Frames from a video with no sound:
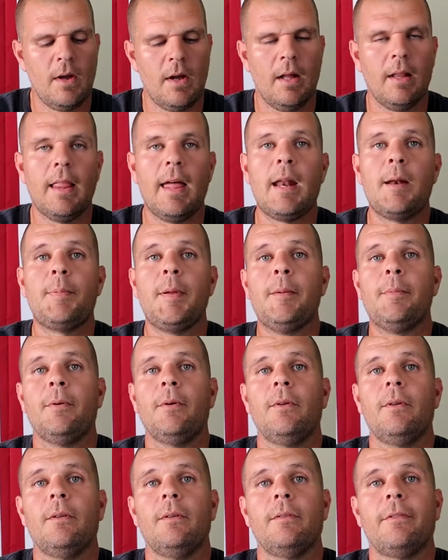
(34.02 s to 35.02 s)
A lot of
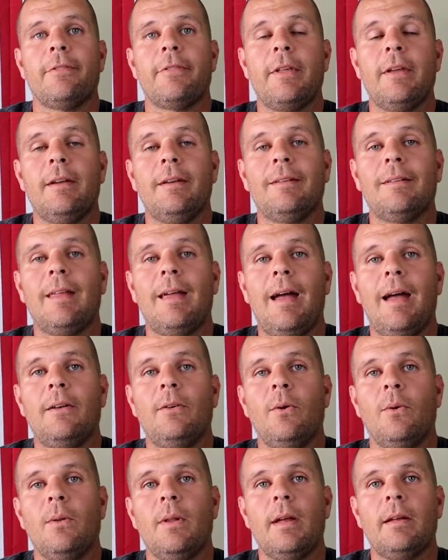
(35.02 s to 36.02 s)
people think that I
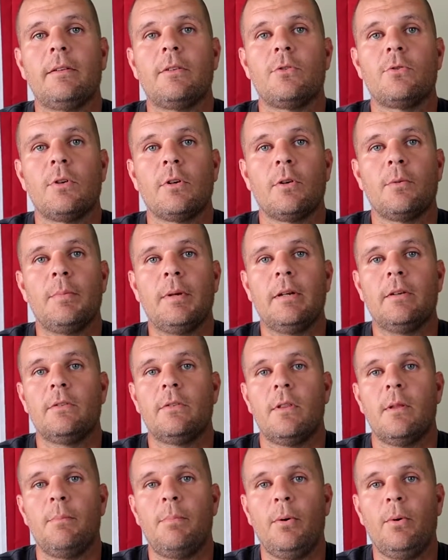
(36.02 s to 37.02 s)
don't like the trigger because
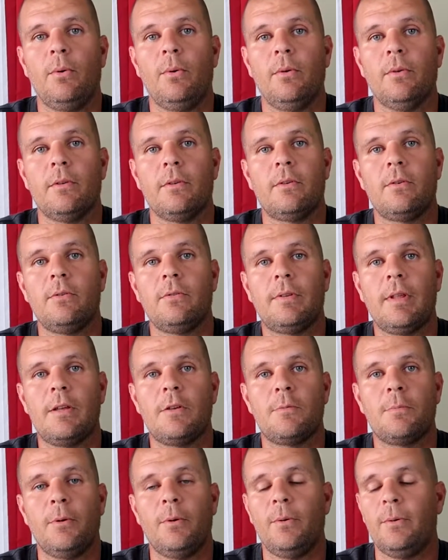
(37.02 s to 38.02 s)
of the pull, the
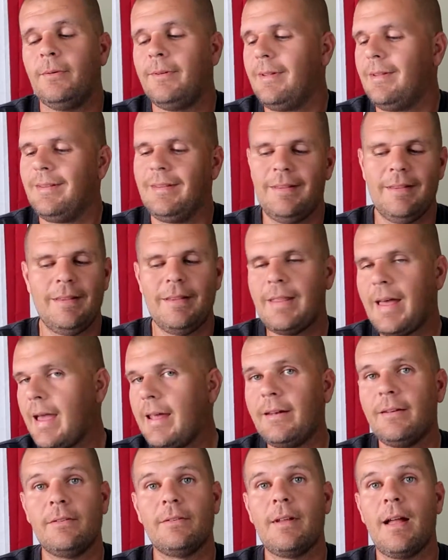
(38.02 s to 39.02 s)
two-stage pull.
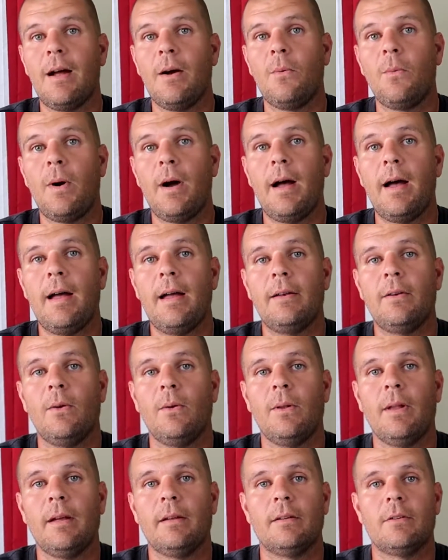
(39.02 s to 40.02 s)
That is not why I
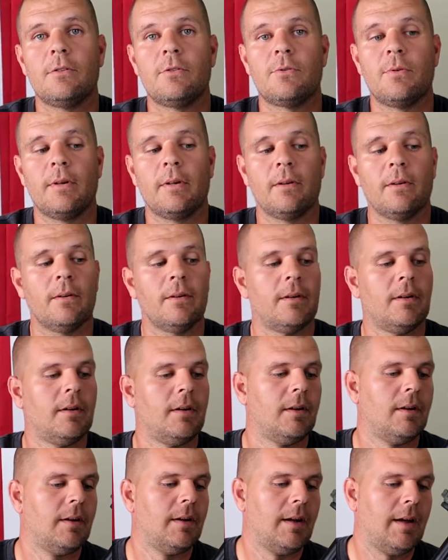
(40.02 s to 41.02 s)
don't like this trigger.
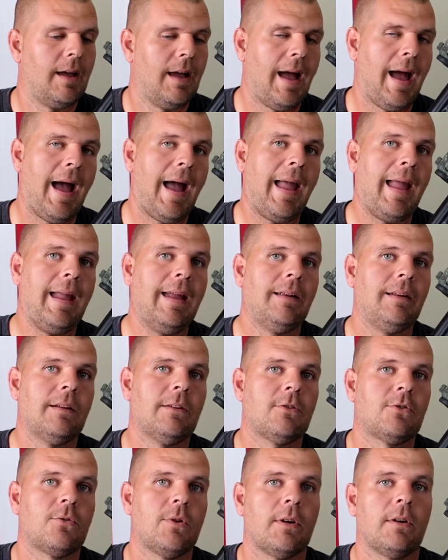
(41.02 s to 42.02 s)
I hate
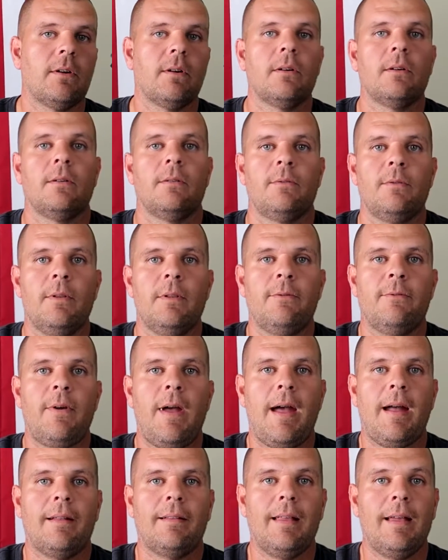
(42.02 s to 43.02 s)
this trigger for the
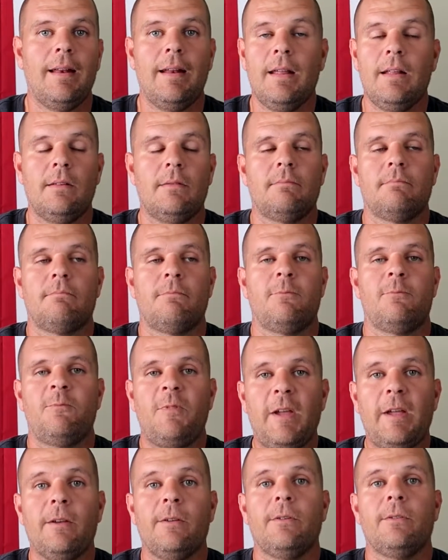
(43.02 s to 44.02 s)
fact that it
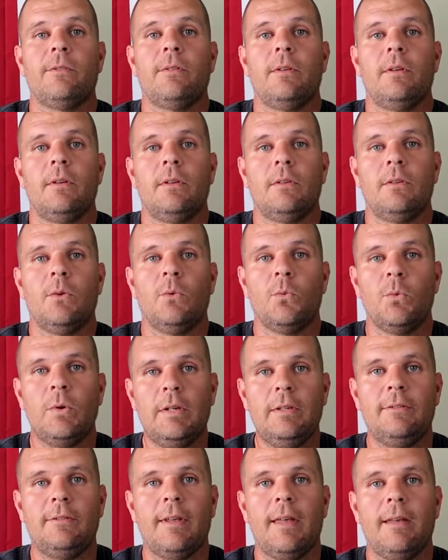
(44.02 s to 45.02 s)
fails to
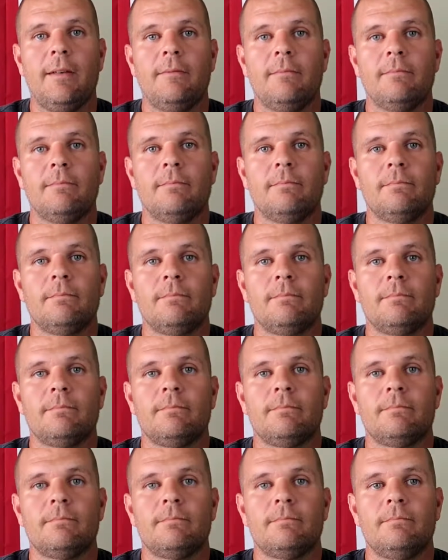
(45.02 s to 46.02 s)
reset.
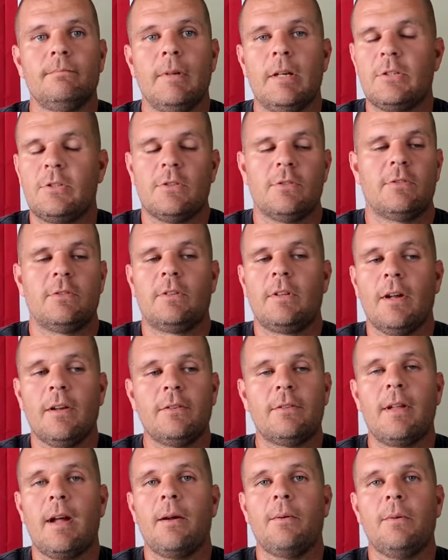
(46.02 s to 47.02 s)
It just does
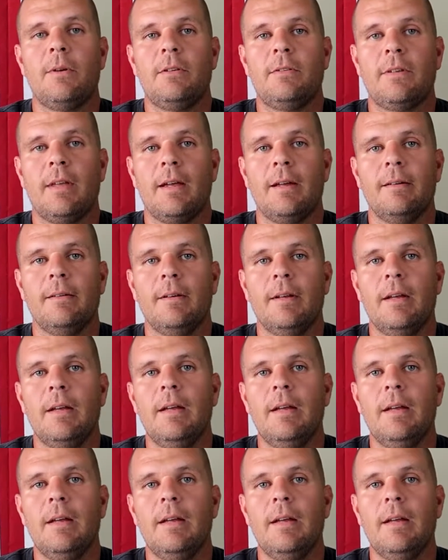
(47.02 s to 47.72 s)
not reset.